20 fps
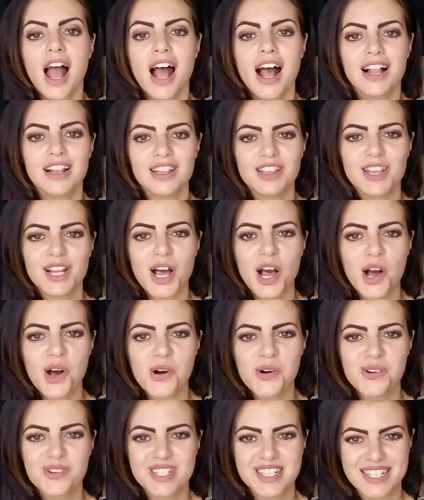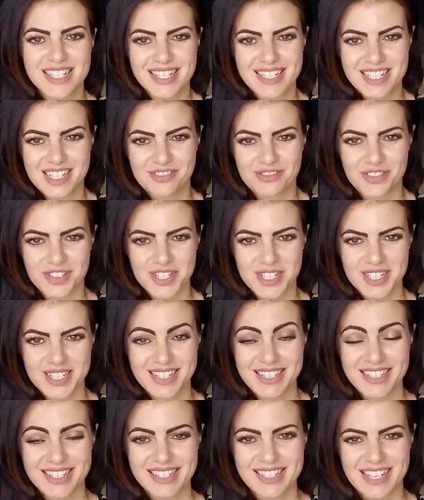Hello,
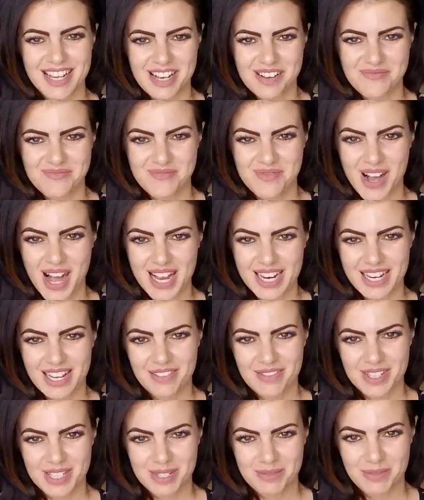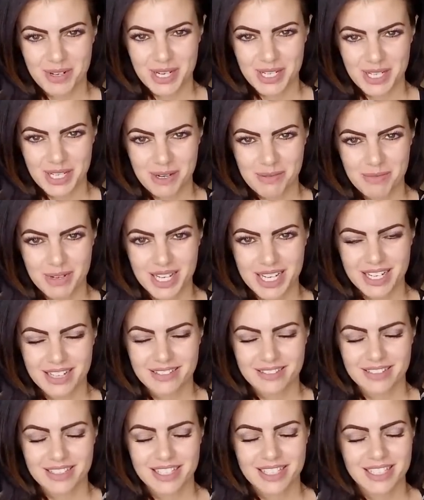sniffers. My name is Marlene
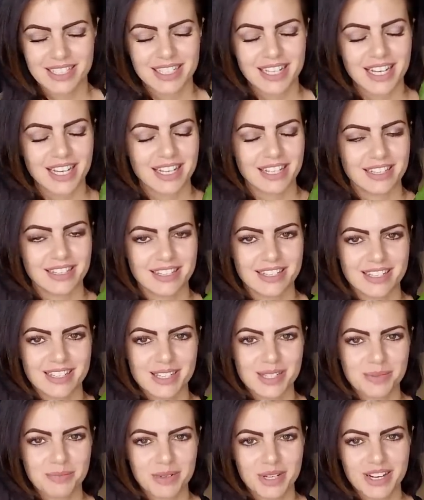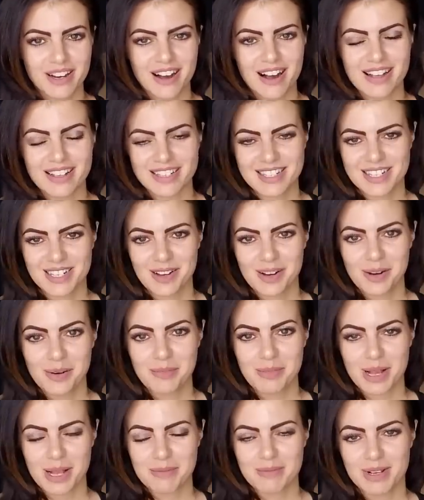McCohen, and this is Picasso,
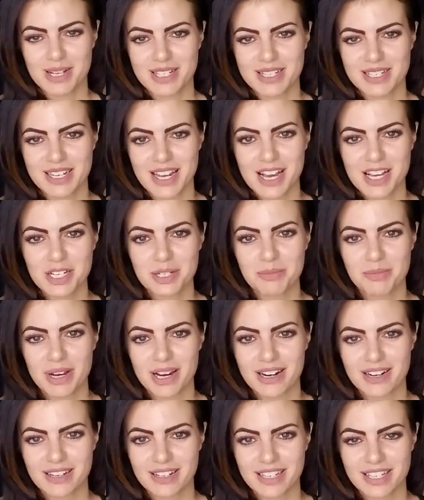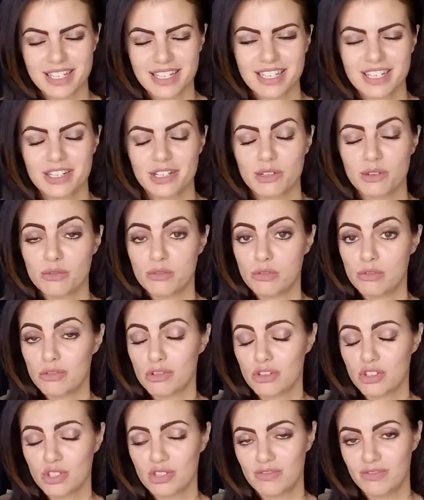my mustache parakeet, who's
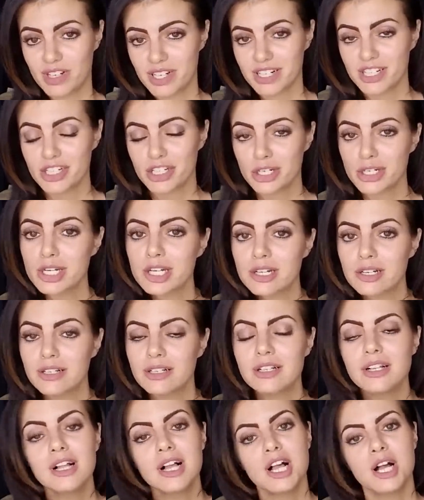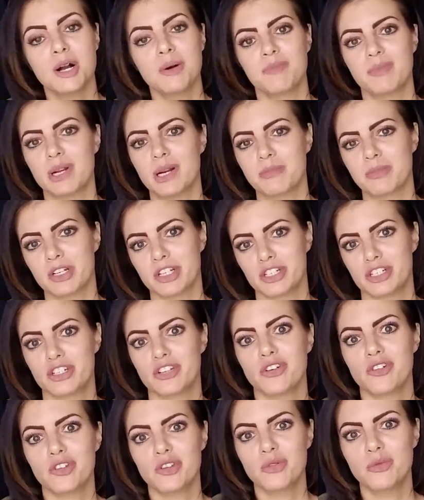usually very chill, but I'm going to
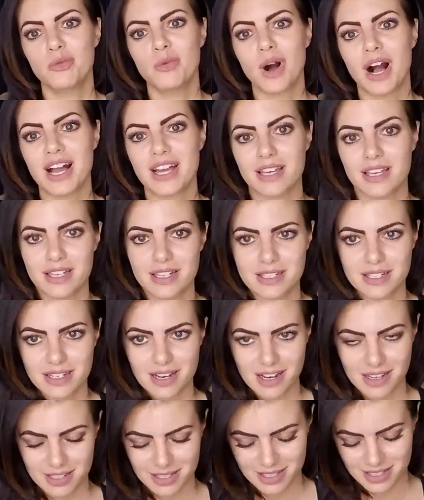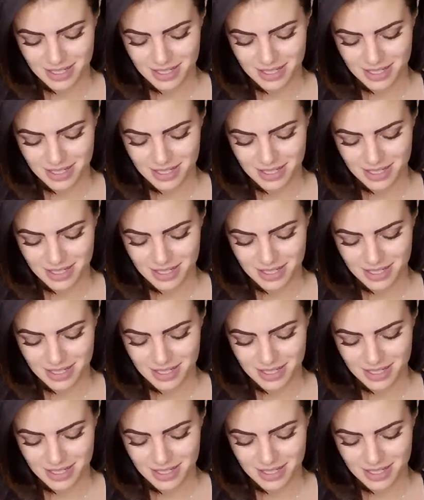show you why he's not